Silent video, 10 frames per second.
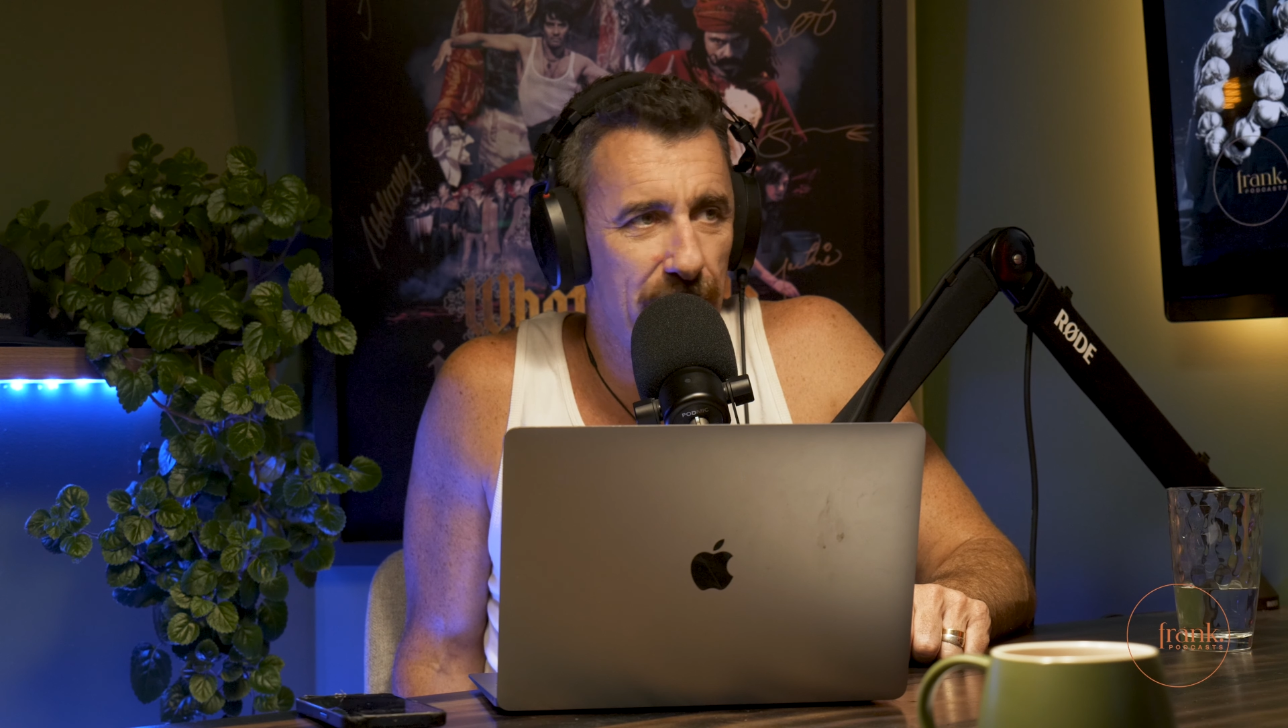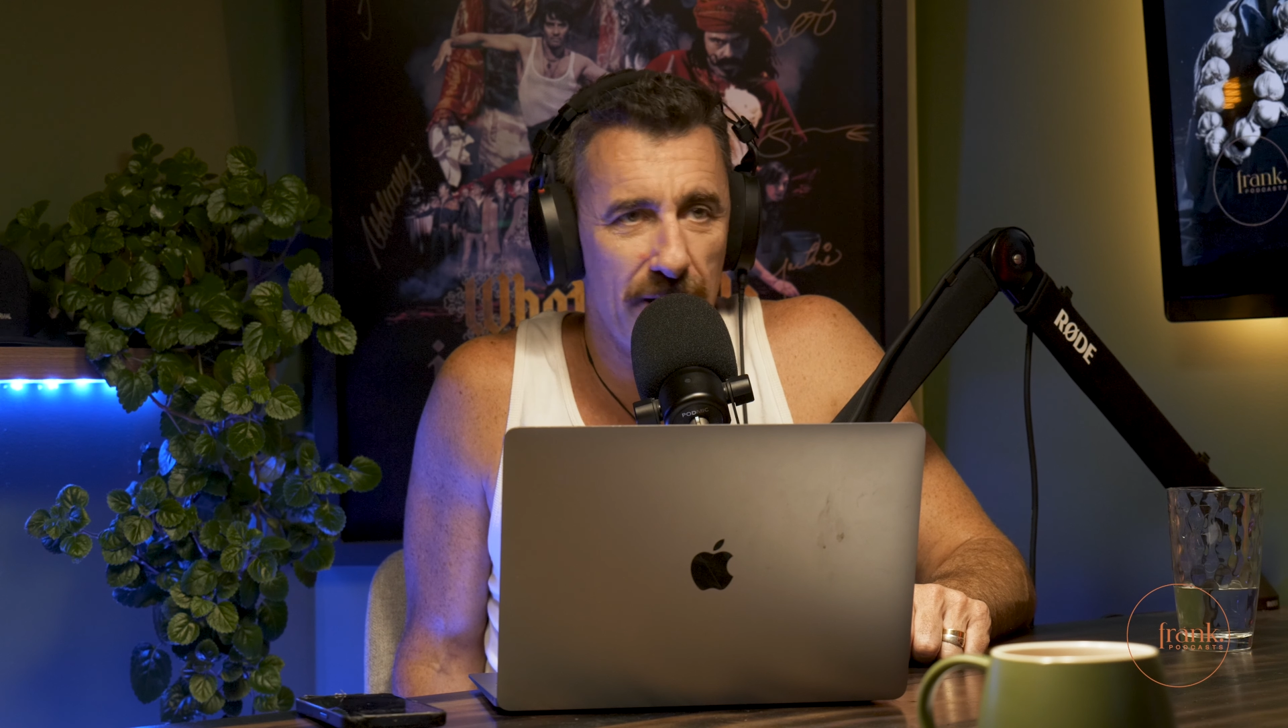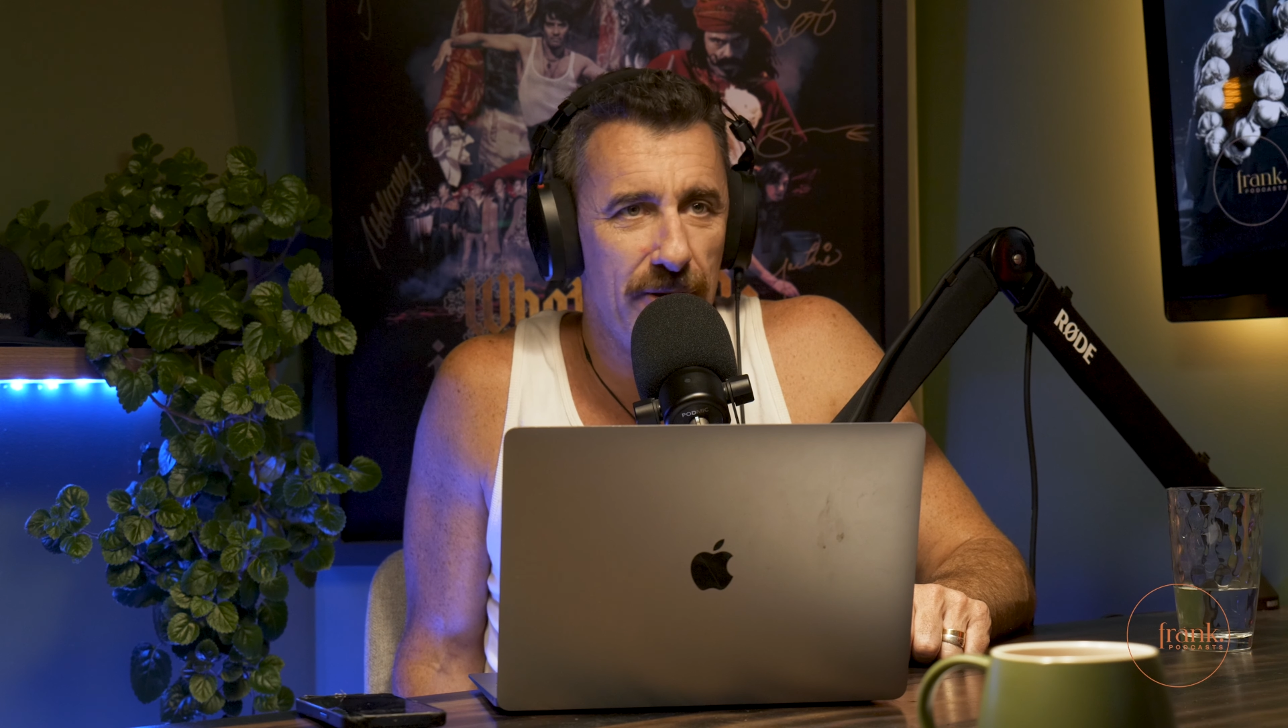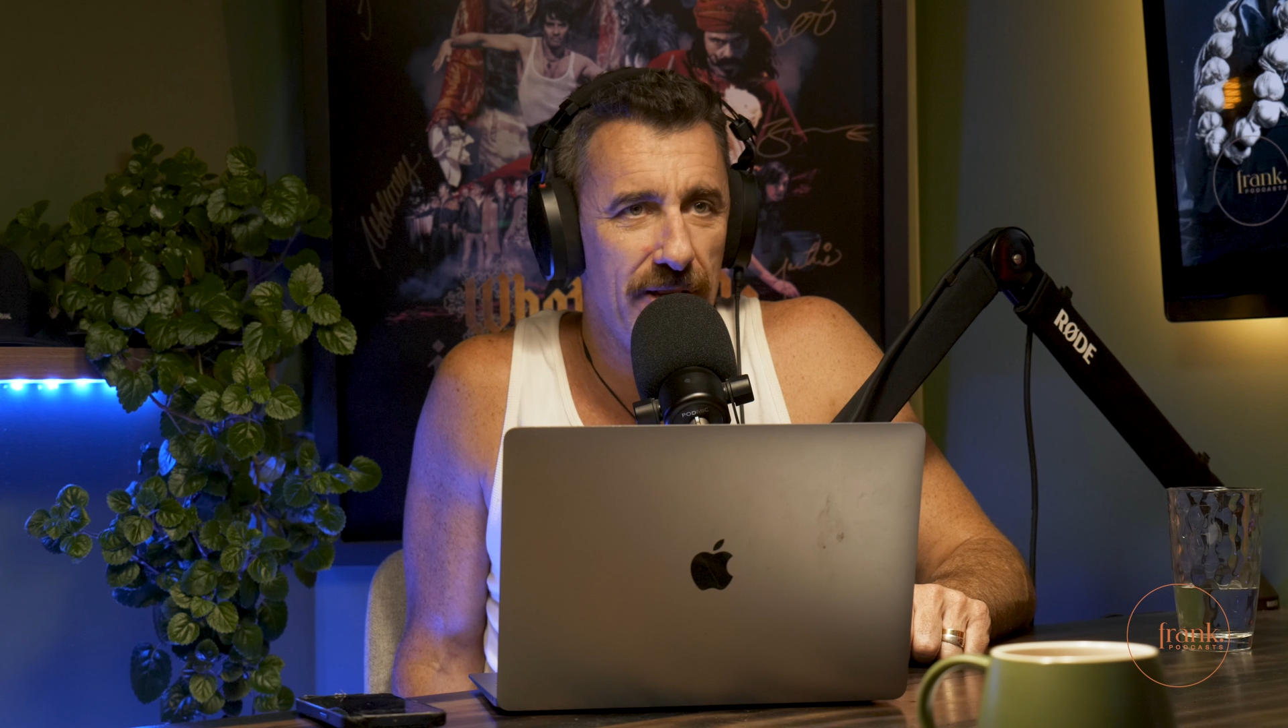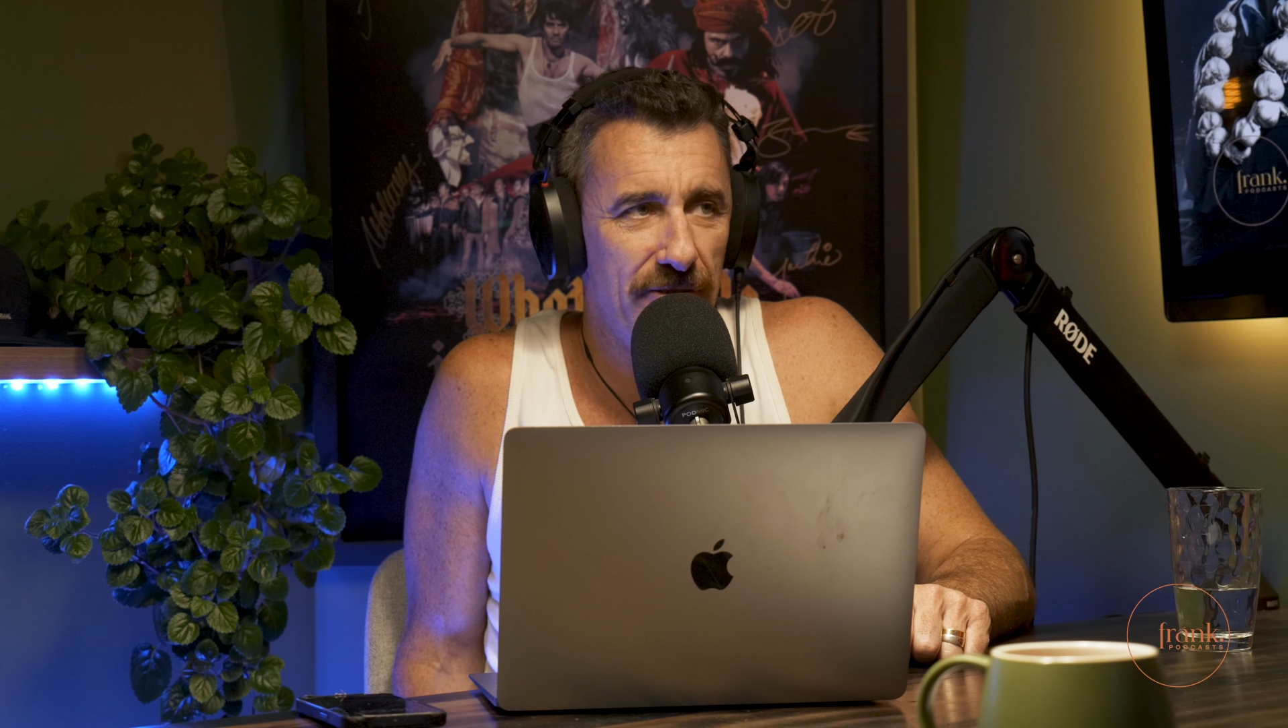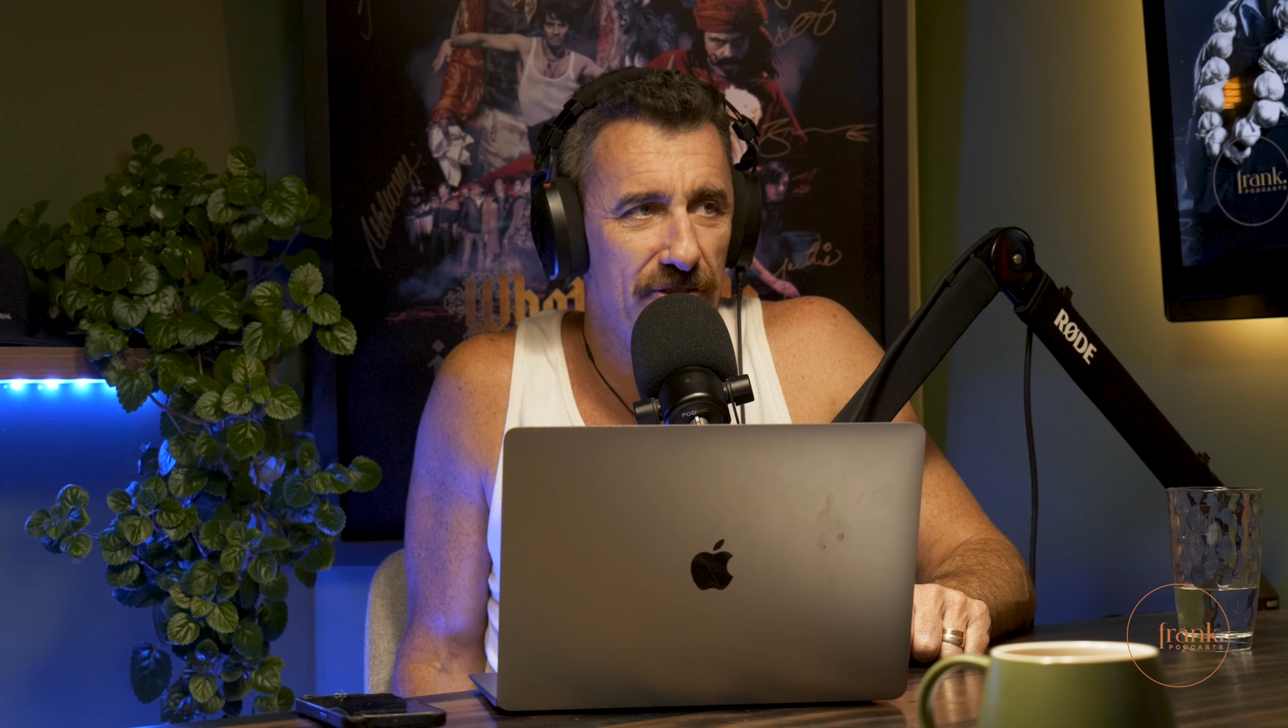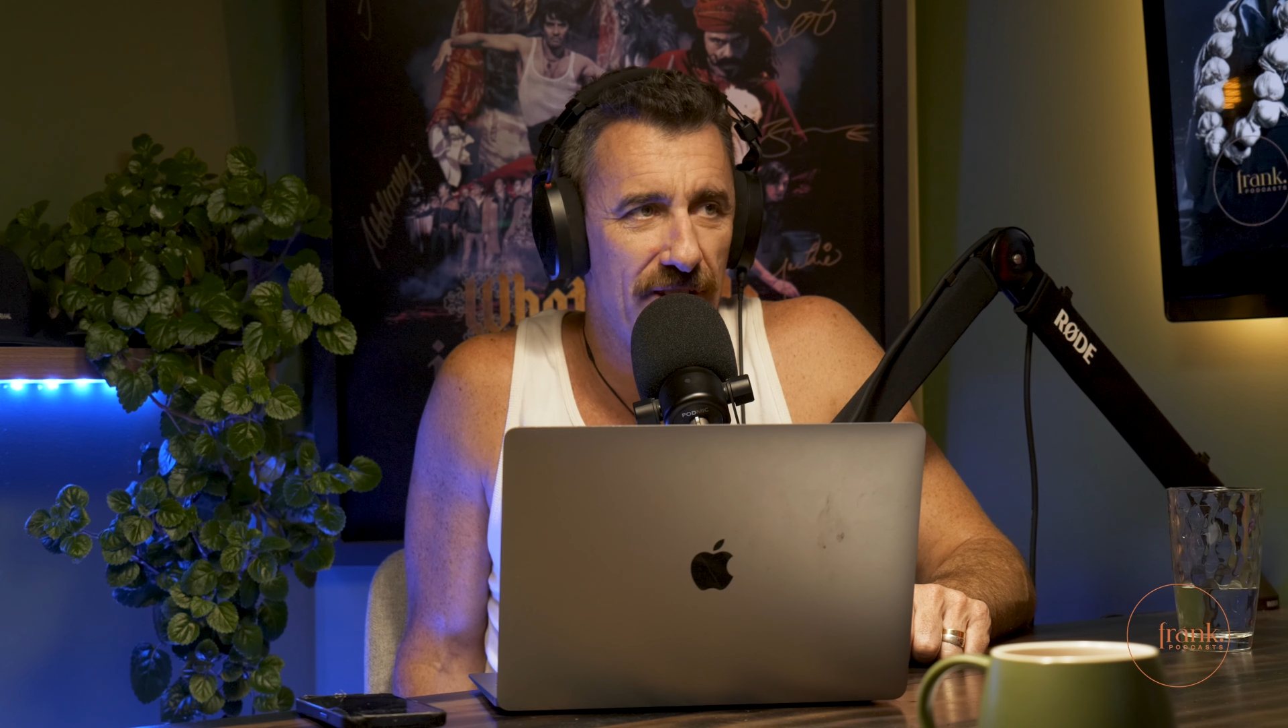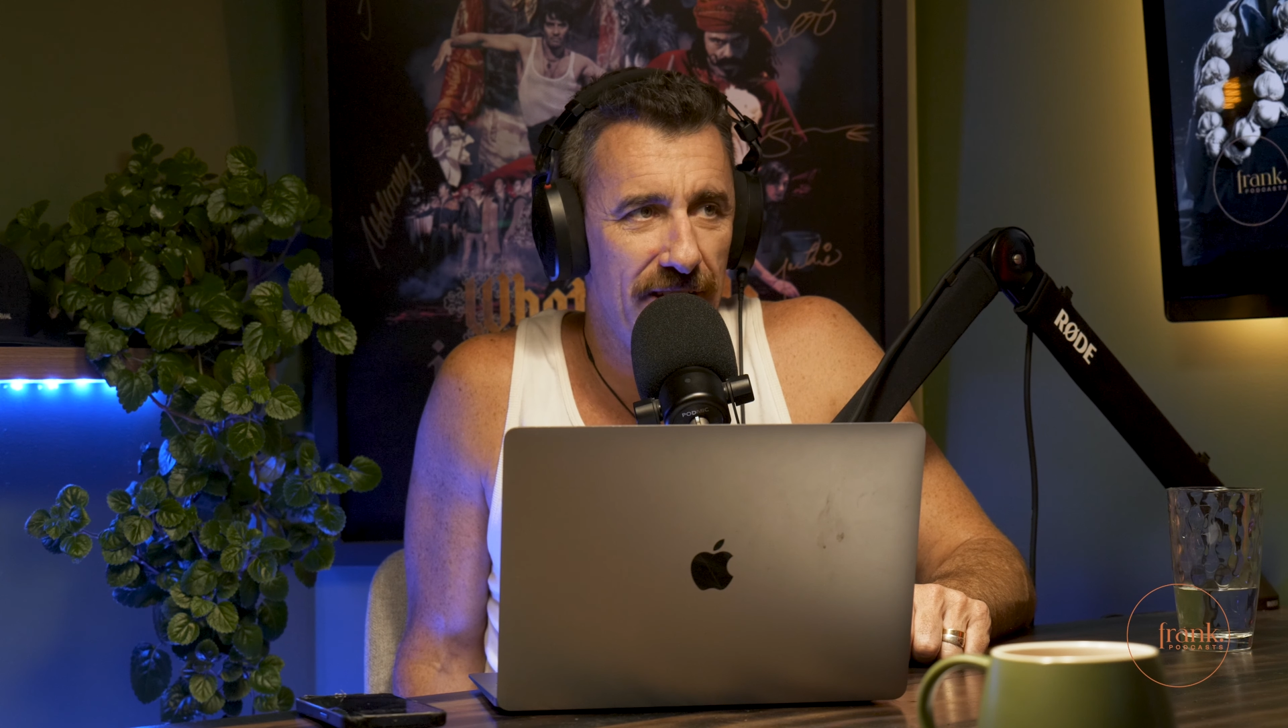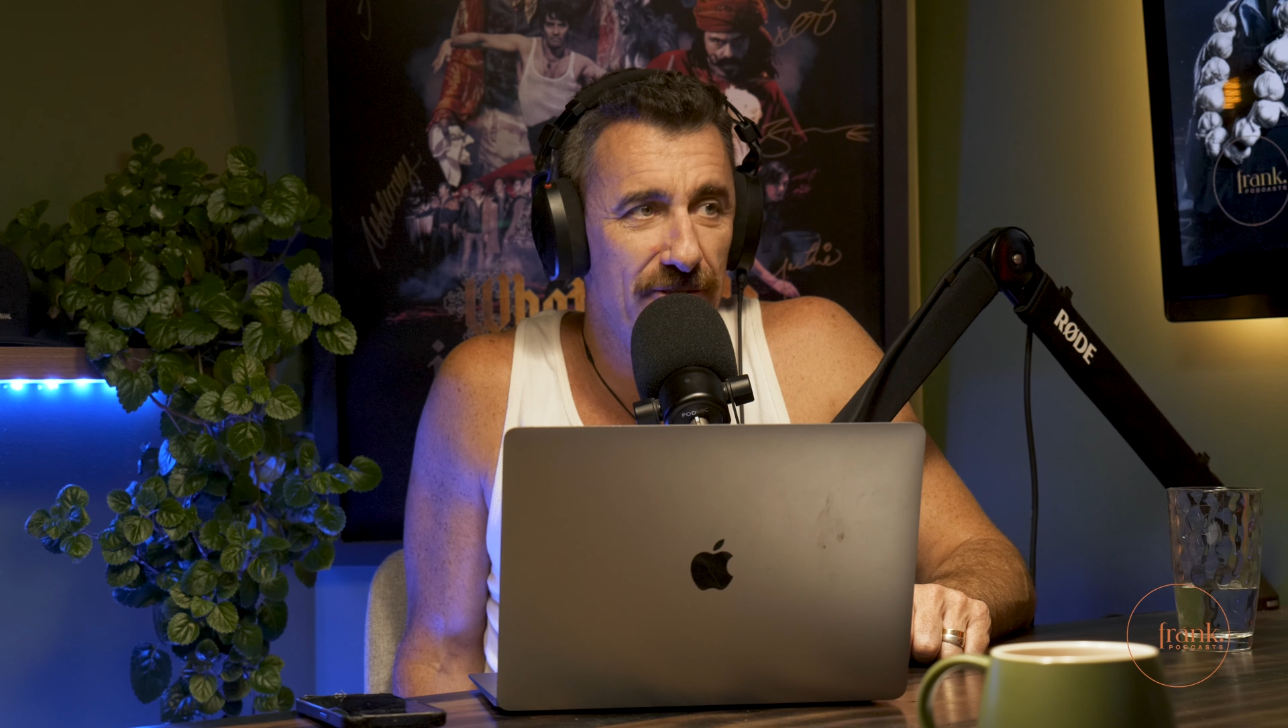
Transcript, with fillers: but I would never say